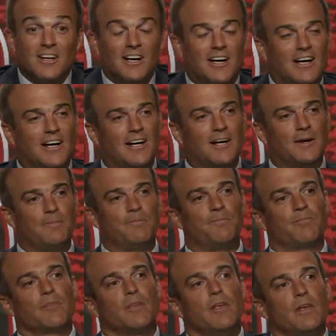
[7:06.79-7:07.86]
Um,
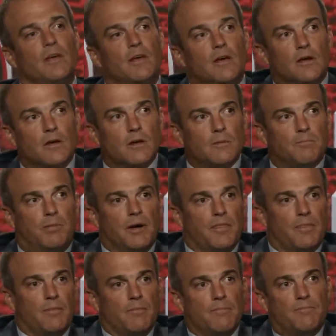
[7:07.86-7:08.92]
but
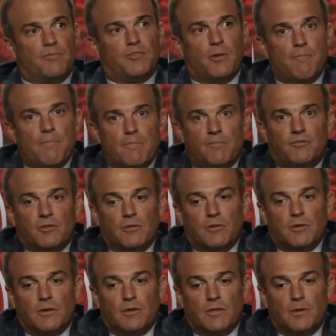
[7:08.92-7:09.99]
to, to
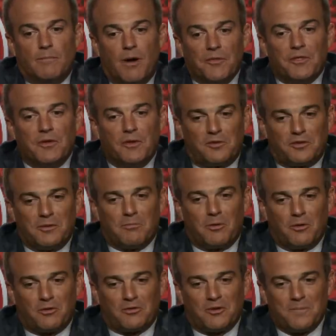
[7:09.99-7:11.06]
the month of
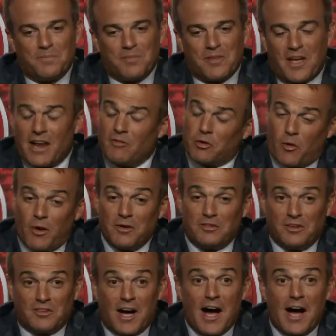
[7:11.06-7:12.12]
December is kind of a
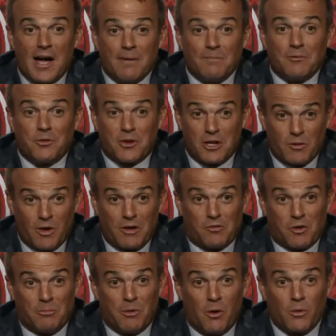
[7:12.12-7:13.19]
crazy time. You're getting ready
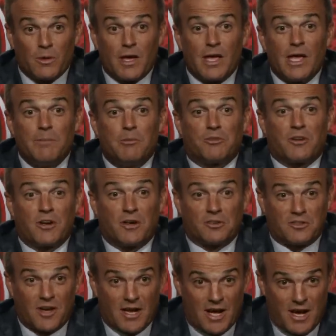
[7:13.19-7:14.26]
for a bowl game, you're trying to
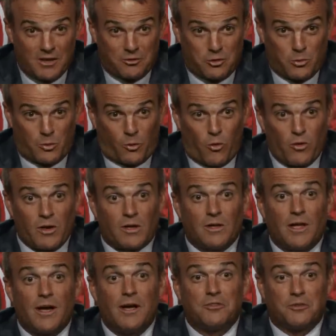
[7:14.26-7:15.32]
sign a high school recruiting
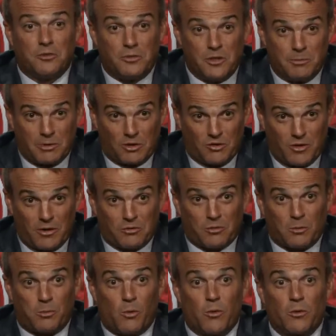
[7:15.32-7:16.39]
class, you're dealing with the transfer
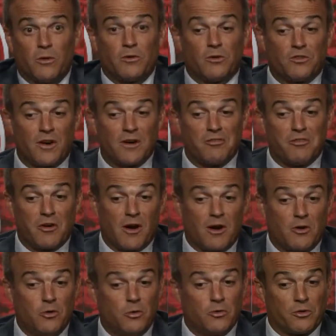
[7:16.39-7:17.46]
portal, and you're trying to figure out
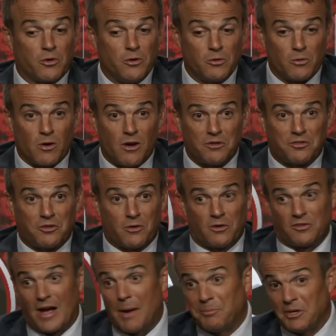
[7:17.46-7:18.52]
who on your own roster is
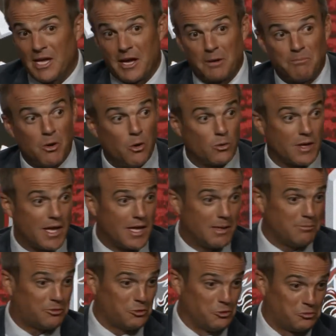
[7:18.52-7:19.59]
opting out of bowl
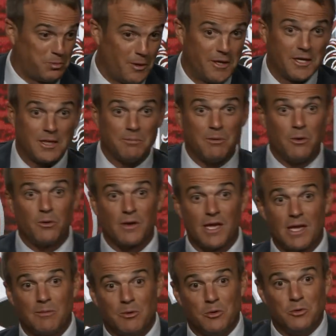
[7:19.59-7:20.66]
games, who's playing in the bowl
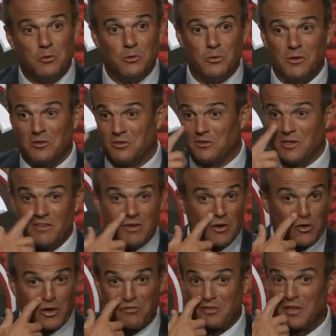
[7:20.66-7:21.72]
game, who is leaving
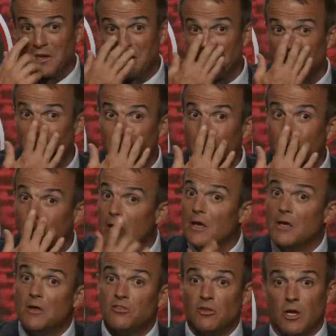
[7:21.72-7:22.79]
early for the NFL.
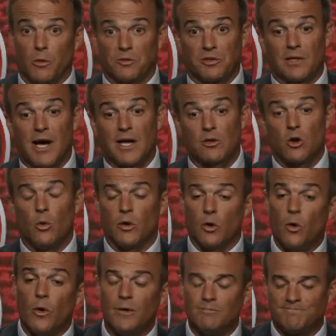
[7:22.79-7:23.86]
So there was a lot going
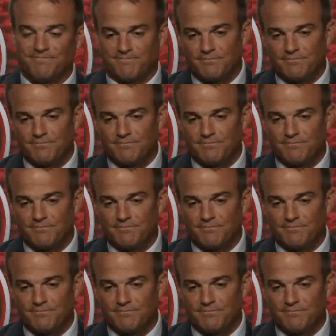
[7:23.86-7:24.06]
on.